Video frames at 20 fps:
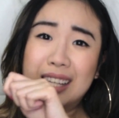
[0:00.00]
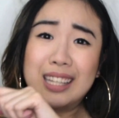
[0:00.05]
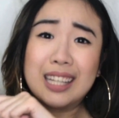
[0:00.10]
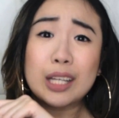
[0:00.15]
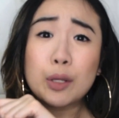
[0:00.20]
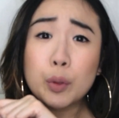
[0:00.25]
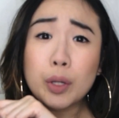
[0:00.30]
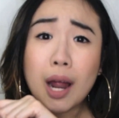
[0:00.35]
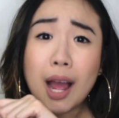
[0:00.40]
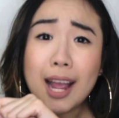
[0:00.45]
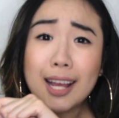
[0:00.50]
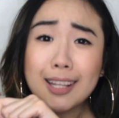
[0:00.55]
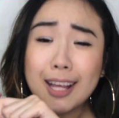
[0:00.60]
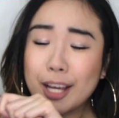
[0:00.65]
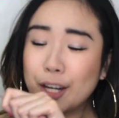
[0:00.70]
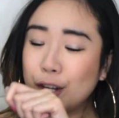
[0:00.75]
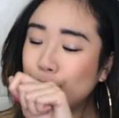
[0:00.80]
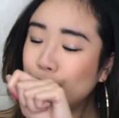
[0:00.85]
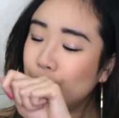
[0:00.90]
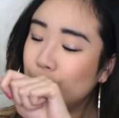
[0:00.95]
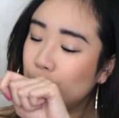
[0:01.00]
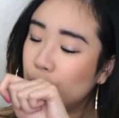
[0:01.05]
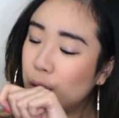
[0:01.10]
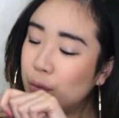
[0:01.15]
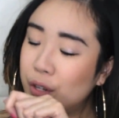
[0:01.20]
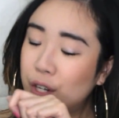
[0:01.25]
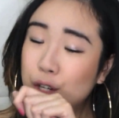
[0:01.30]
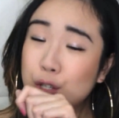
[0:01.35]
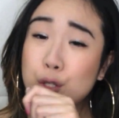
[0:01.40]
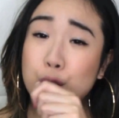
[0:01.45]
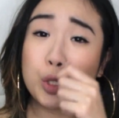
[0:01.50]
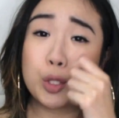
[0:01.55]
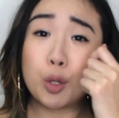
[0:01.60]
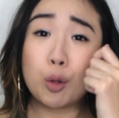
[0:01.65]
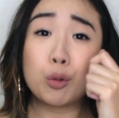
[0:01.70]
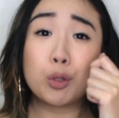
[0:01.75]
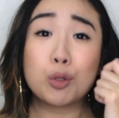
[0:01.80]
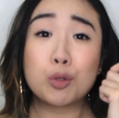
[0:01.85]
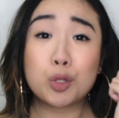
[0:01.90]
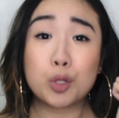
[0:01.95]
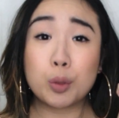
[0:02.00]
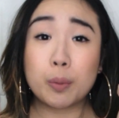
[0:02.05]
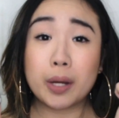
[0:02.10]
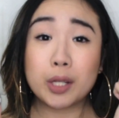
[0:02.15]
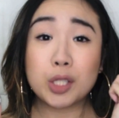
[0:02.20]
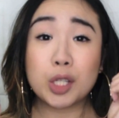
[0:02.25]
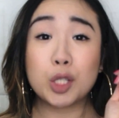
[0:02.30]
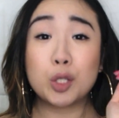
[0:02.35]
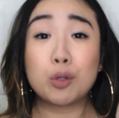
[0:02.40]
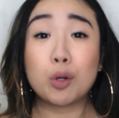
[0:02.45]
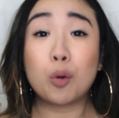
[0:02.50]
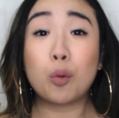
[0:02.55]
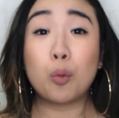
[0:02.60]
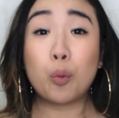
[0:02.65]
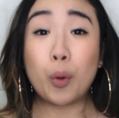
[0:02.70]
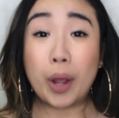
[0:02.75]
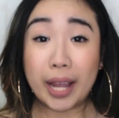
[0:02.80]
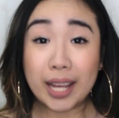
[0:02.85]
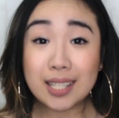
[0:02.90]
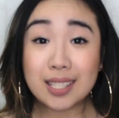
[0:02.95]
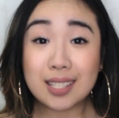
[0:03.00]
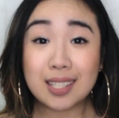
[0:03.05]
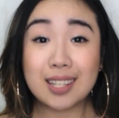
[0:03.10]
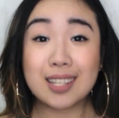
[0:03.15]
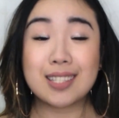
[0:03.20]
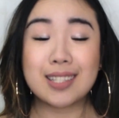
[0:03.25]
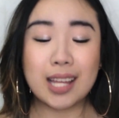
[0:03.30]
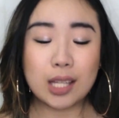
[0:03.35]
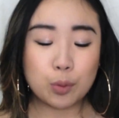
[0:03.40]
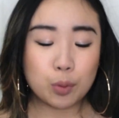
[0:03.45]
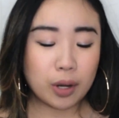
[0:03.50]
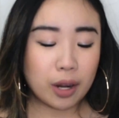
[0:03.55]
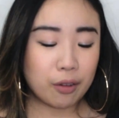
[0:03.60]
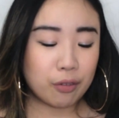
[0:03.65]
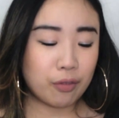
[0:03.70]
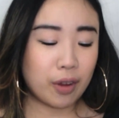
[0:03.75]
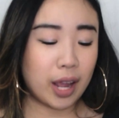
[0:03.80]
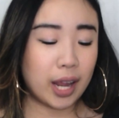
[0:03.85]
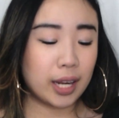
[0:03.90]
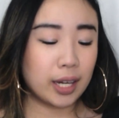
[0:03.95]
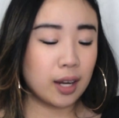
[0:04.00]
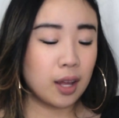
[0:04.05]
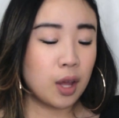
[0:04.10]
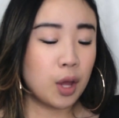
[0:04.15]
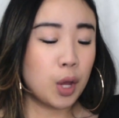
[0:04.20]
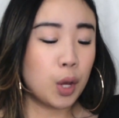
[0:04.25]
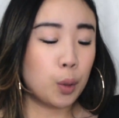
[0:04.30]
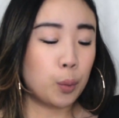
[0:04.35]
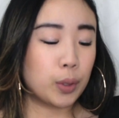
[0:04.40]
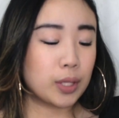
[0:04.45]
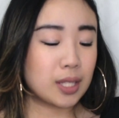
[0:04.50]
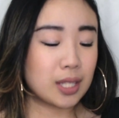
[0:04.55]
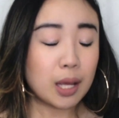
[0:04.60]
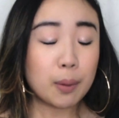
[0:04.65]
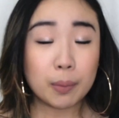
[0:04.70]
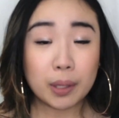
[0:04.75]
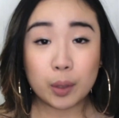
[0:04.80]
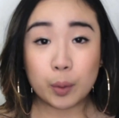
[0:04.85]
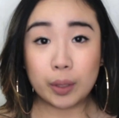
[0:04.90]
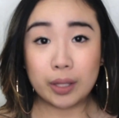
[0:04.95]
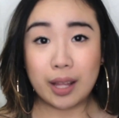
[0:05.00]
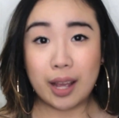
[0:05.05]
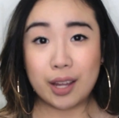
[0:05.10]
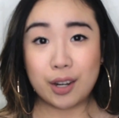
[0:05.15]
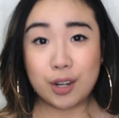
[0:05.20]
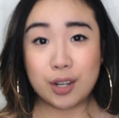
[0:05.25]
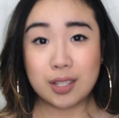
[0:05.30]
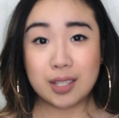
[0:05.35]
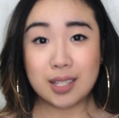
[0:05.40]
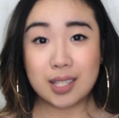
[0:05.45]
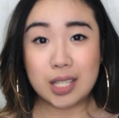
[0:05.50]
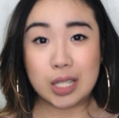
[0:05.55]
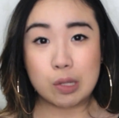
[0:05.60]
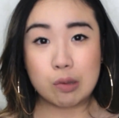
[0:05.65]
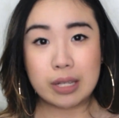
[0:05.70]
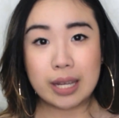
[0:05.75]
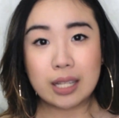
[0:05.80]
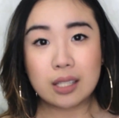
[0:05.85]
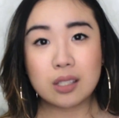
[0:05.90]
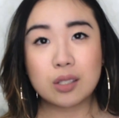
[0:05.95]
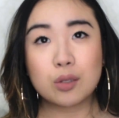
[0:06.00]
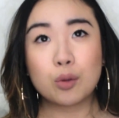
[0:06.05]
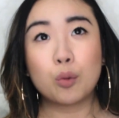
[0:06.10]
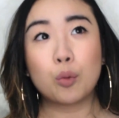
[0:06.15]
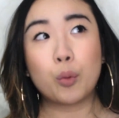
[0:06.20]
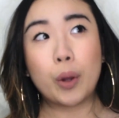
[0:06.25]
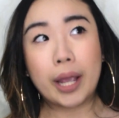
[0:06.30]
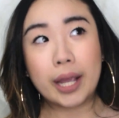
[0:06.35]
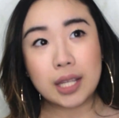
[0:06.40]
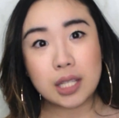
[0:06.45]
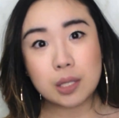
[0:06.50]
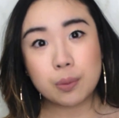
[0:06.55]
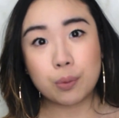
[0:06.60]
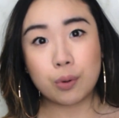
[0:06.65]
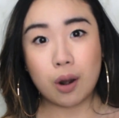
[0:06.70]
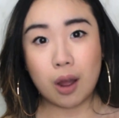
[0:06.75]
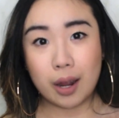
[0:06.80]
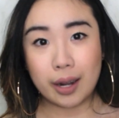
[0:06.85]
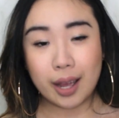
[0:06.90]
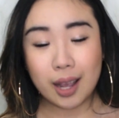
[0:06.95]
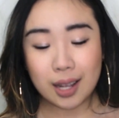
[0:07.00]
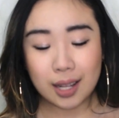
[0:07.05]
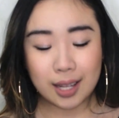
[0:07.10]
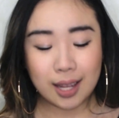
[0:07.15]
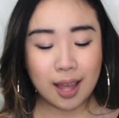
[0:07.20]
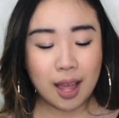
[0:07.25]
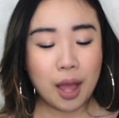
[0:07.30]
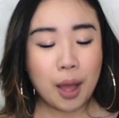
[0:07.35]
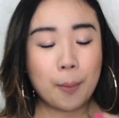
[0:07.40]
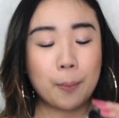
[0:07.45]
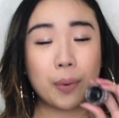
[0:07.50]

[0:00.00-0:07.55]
liquid eyeliner over here, so you don't use too much and you don't waste, because that's what I find with some liquid liners is that you tend to waste product.